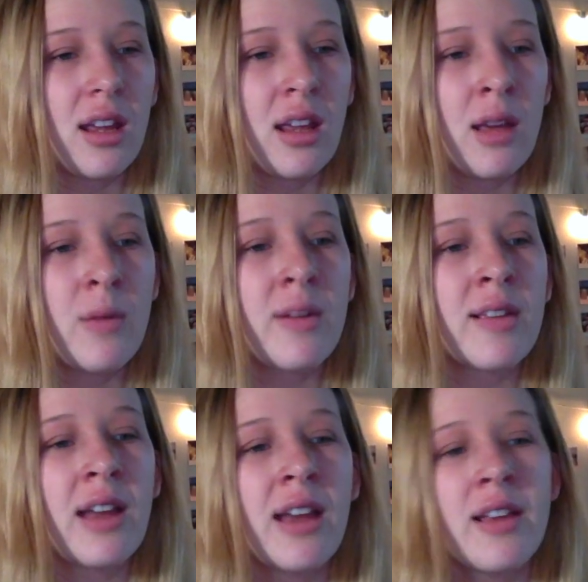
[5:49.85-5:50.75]
It was
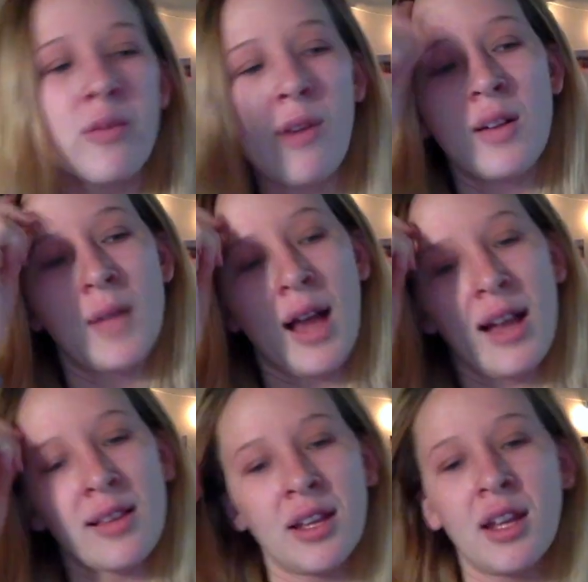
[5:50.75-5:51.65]
nice while it
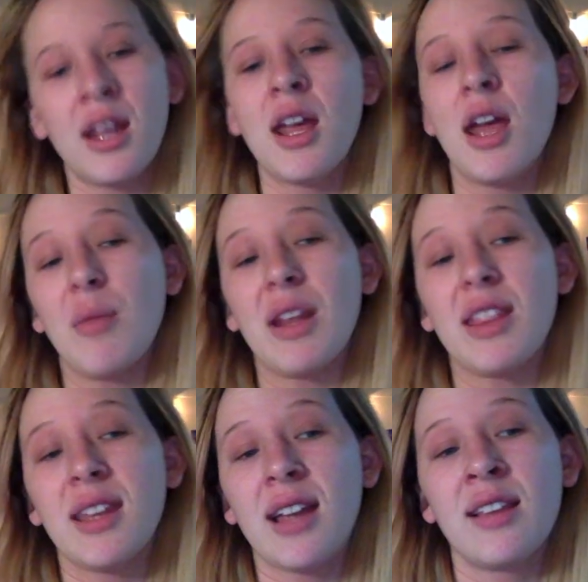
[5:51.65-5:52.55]
lasted, but I
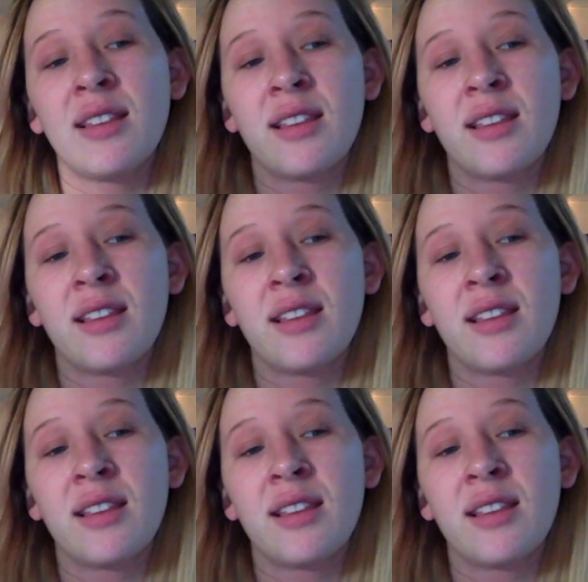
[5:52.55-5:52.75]
think I,